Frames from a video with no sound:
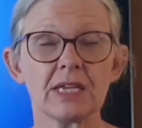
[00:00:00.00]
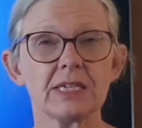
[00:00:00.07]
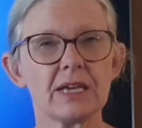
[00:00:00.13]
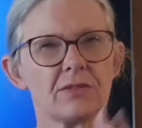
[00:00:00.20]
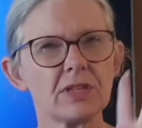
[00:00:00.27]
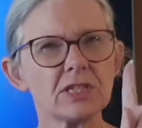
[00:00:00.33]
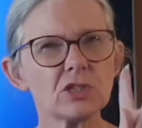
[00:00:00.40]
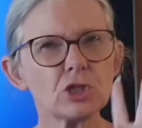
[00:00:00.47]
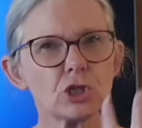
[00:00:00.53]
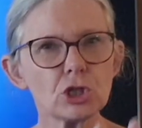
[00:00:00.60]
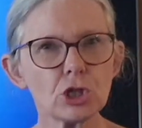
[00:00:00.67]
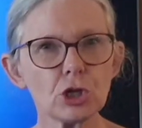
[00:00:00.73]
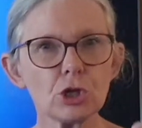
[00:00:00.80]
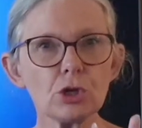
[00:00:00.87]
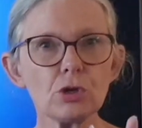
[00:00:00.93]
Now there's
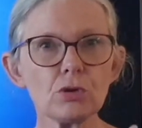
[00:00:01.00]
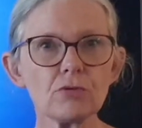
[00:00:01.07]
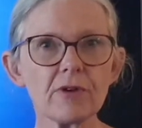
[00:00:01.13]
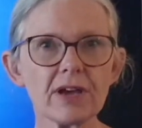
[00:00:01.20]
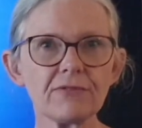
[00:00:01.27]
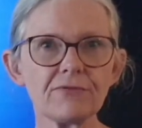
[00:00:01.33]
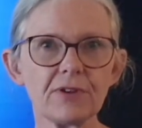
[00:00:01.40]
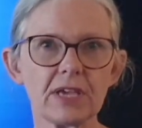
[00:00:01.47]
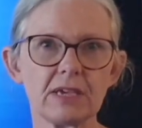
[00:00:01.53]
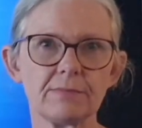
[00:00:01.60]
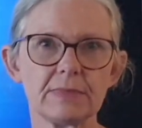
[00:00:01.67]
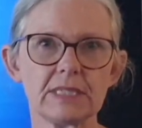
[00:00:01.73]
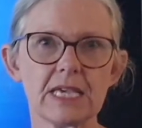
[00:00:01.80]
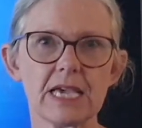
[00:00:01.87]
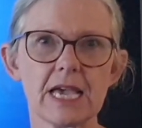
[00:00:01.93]
two
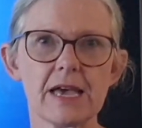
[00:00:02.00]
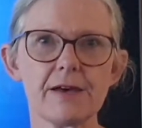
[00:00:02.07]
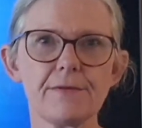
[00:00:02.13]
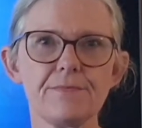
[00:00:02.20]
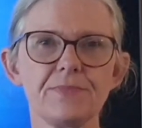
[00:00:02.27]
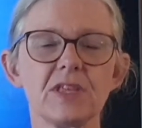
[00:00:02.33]
graphemes here.